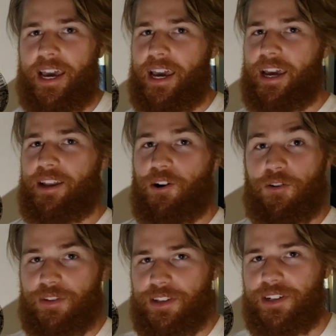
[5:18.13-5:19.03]
and
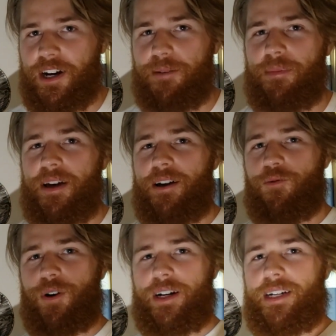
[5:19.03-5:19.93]
over the top,
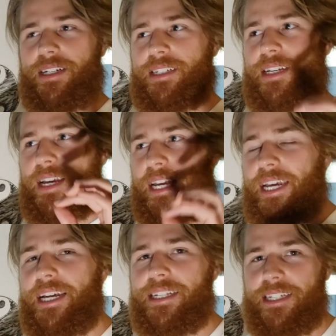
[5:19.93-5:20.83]
whereas
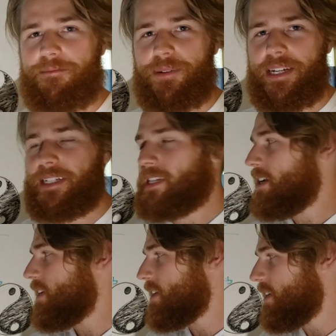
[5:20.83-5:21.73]
ENTPs,
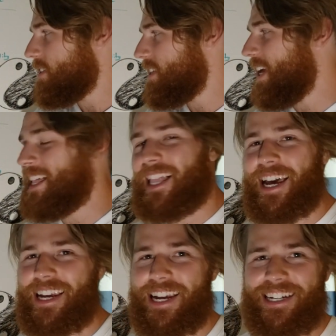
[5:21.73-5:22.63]
because they
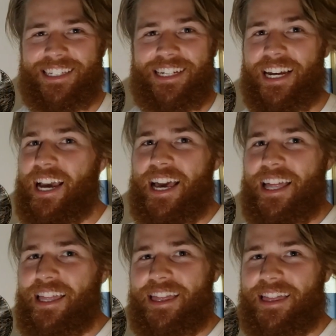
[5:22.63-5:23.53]
lack SE,
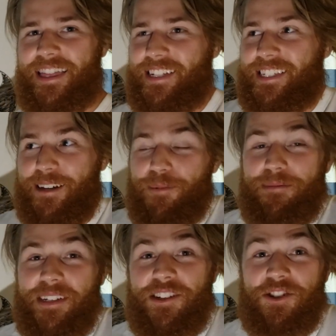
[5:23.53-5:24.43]

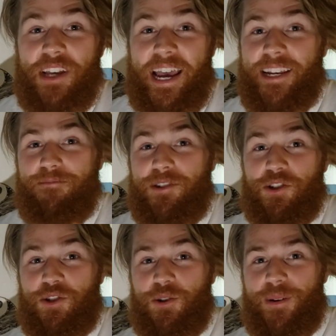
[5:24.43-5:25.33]
sometimes they just end up
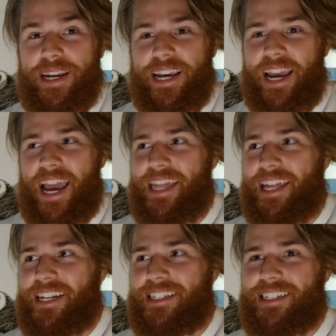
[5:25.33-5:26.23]
just doing it, and
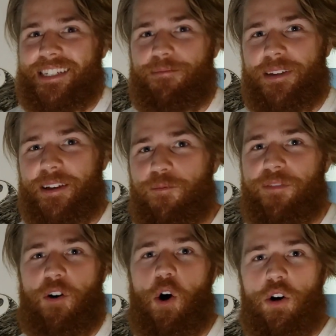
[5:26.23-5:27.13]
then it's just something that
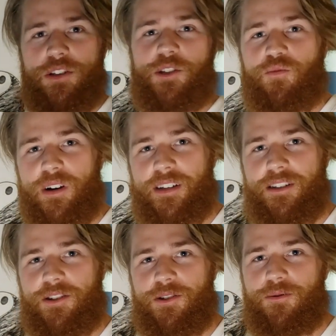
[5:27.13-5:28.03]
we've all just wanted
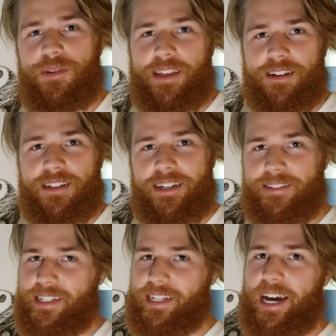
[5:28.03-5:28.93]
to do within
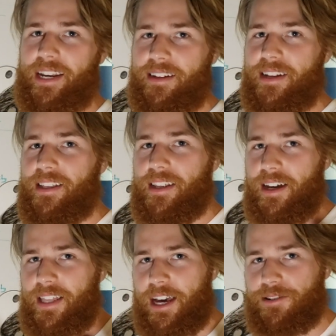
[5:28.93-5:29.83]
ourselves. It kind of
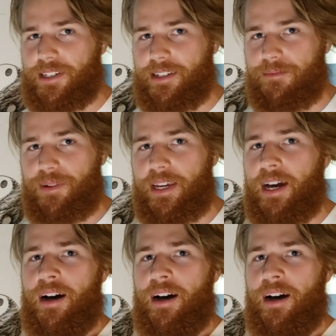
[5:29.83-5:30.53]
allows us to be